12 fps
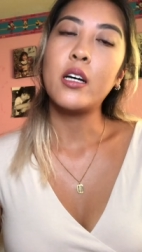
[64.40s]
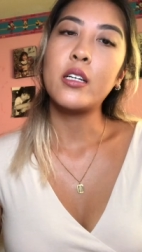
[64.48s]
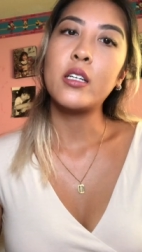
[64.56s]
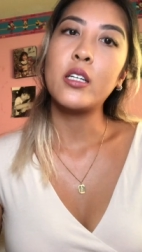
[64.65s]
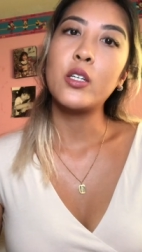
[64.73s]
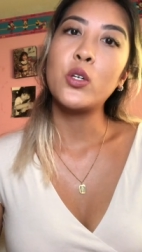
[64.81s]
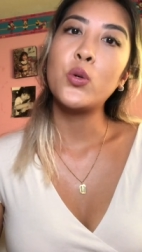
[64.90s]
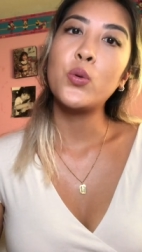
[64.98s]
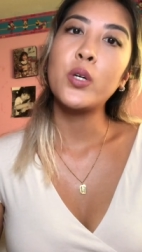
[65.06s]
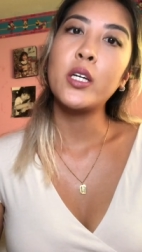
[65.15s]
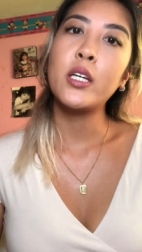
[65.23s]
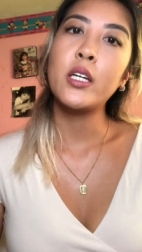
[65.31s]

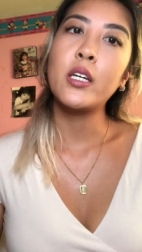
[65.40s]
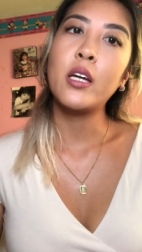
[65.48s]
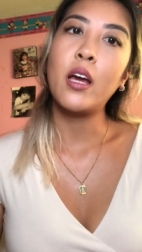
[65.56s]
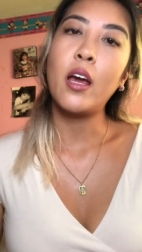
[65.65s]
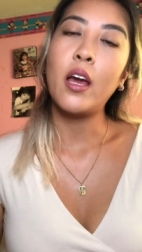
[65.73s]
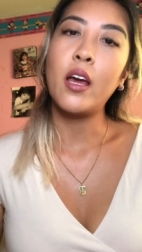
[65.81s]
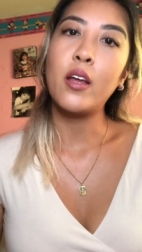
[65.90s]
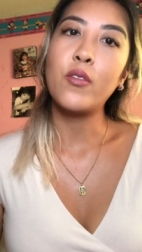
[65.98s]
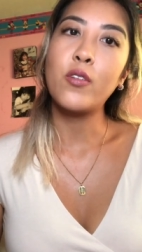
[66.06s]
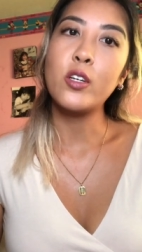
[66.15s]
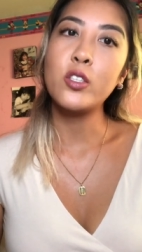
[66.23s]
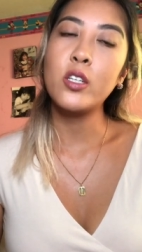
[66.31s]
canoeing, and
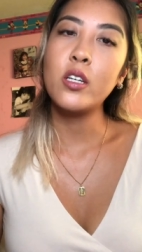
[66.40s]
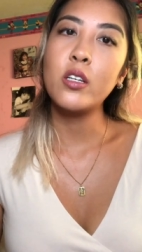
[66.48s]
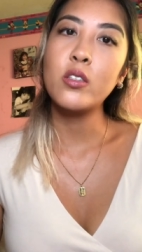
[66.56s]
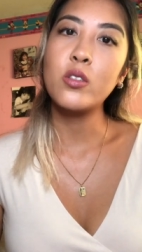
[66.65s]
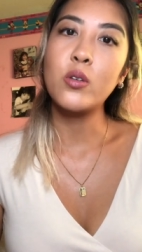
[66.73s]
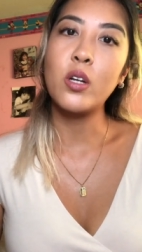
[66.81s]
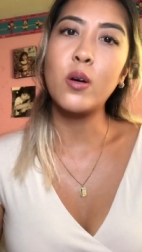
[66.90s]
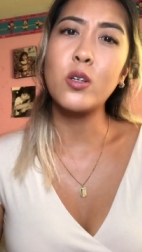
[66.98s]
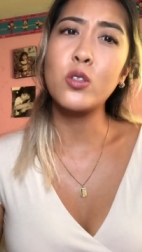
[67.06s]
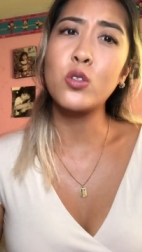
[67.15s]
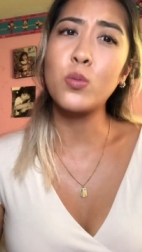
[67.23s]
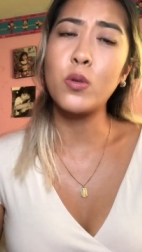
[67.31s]
fishing, so that
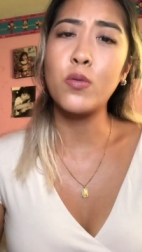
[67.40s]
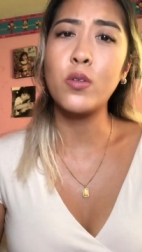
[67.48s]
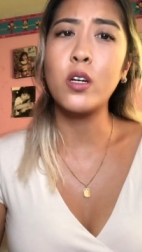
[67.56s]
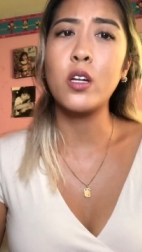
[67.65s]
was super fun.